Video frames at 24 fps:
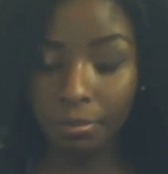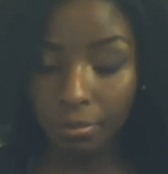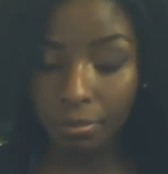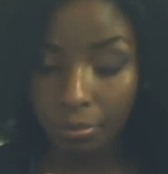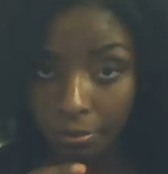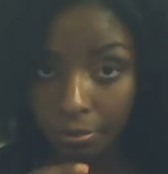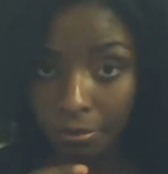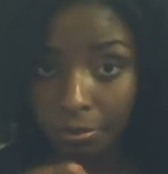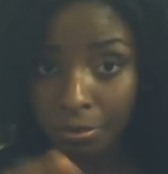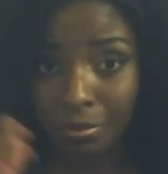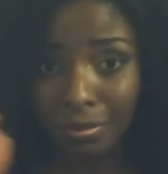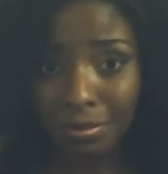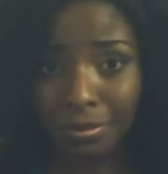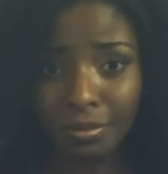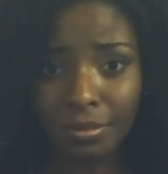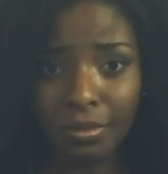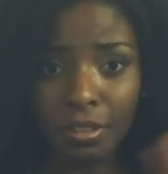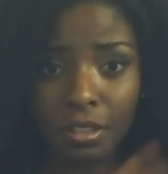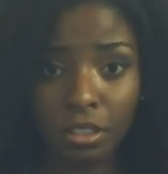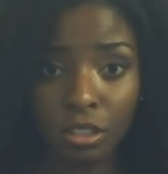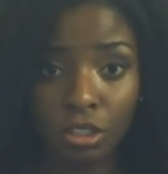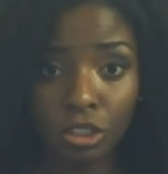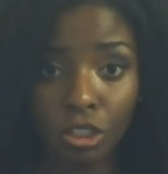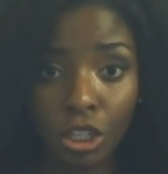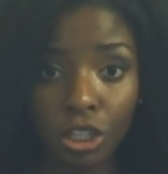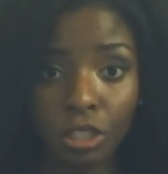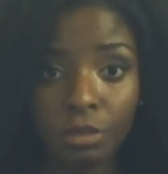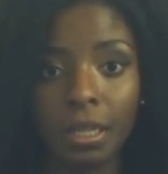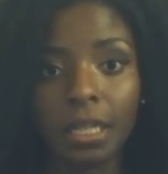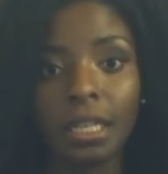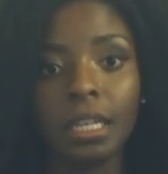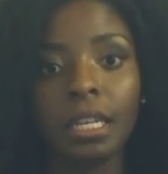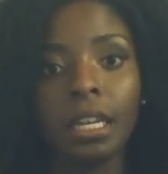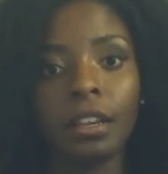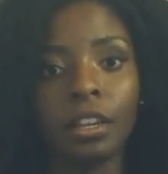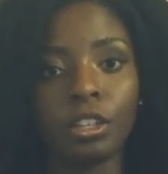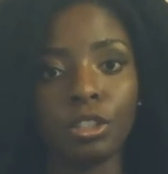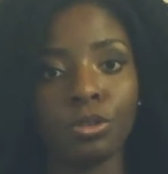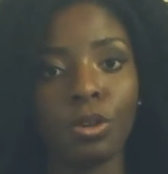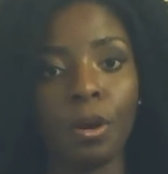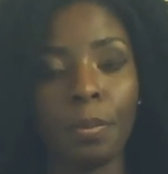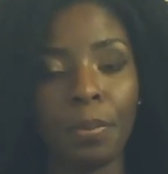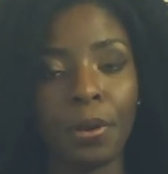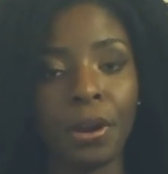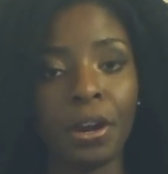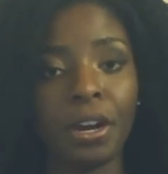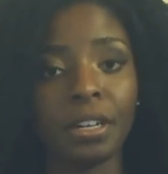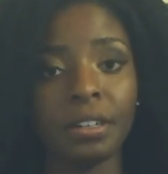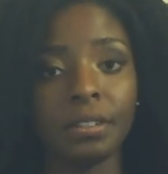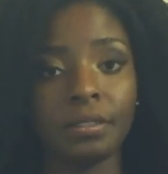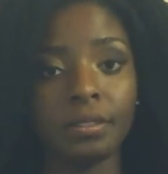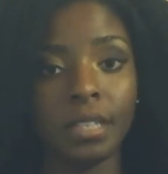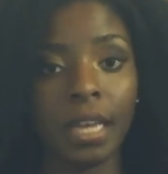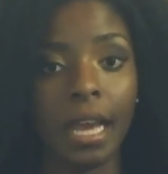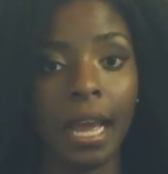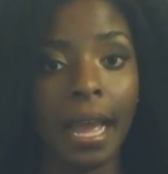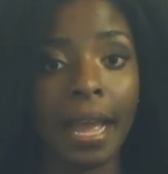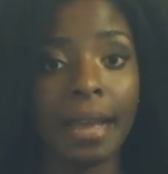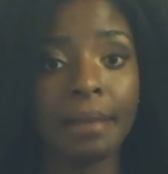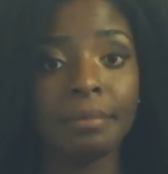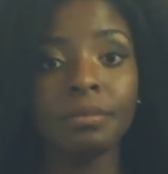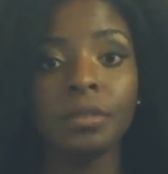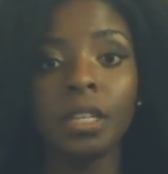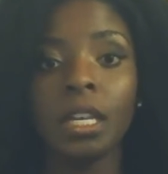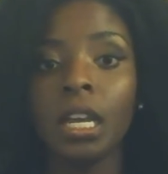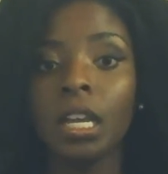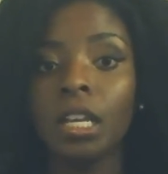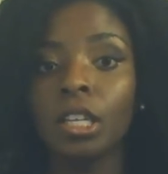excuse me, in a short period of time.